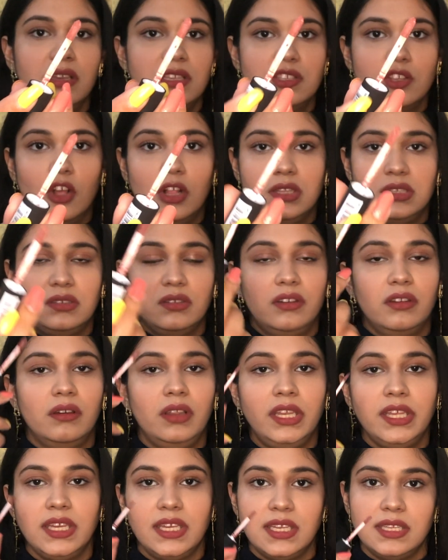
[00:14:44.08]
is also
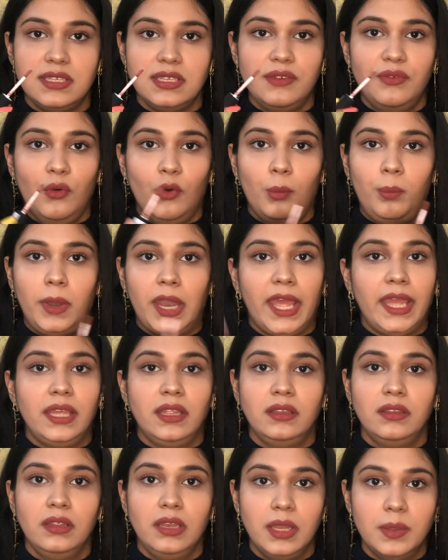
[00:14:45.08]
really easy for
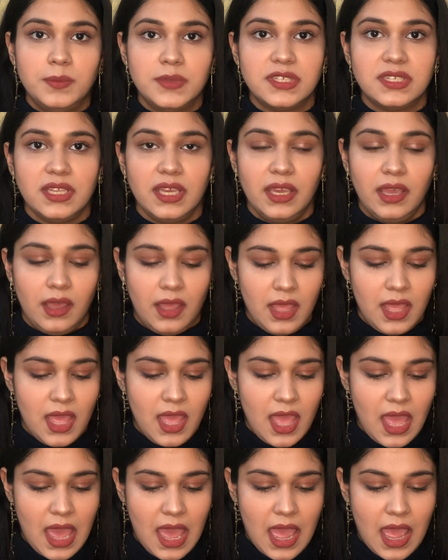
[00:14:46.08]
applying the lipstick,
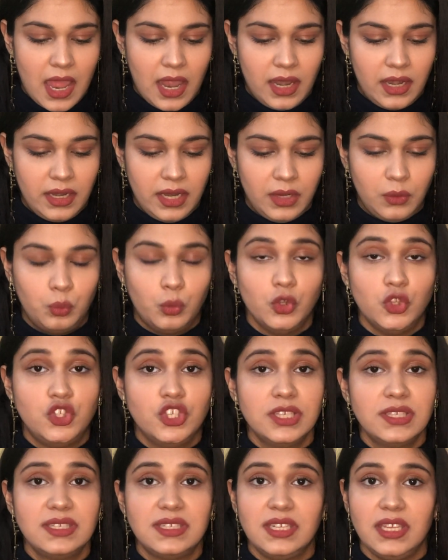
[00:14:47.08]
and it would
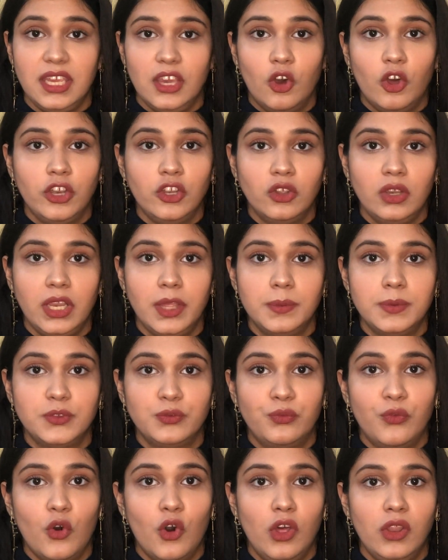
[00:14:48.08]
just stay on your lips
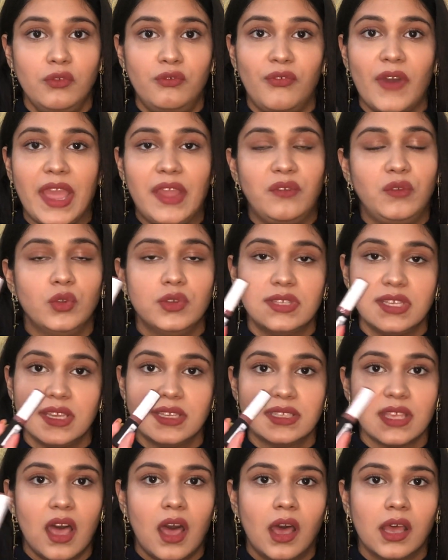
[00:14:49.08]
for 5 to
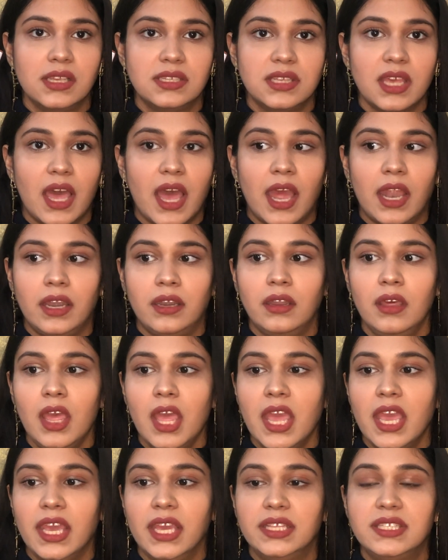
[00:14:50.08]
6 hours, and
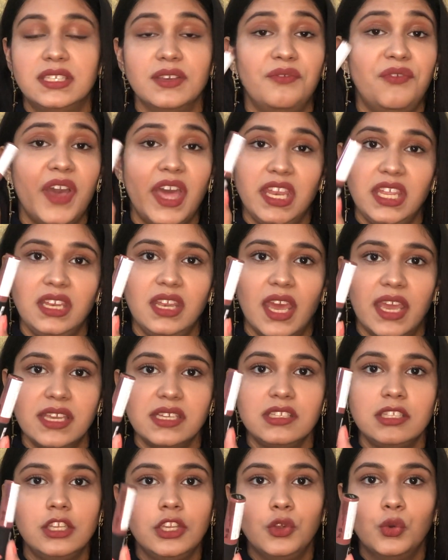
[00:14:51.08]
it's a very
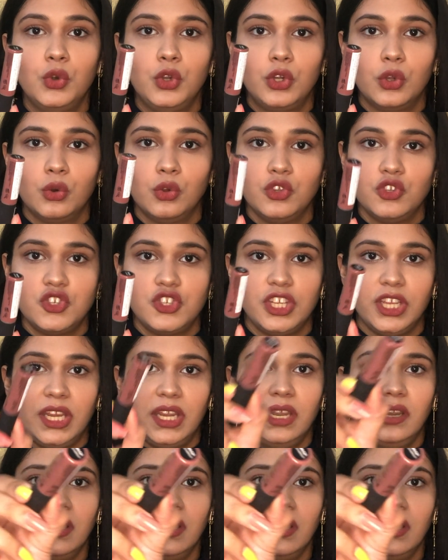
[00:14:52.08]
nice nude tone shade.